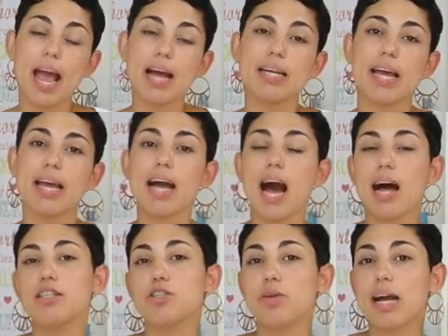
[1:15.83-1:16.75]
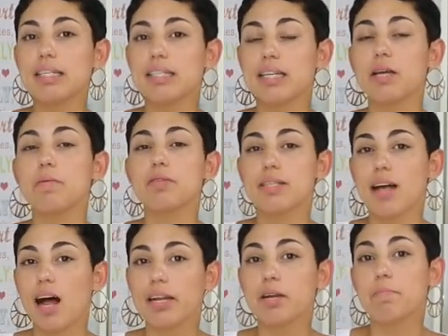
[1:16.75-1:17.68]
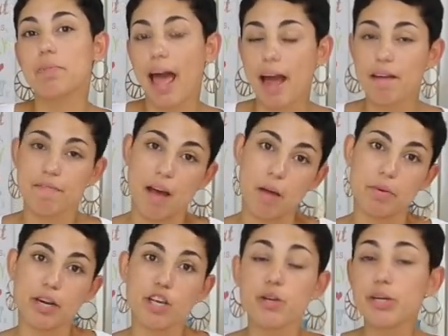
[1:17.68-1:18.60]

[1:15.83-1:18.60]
and a contrasting solid black fabric.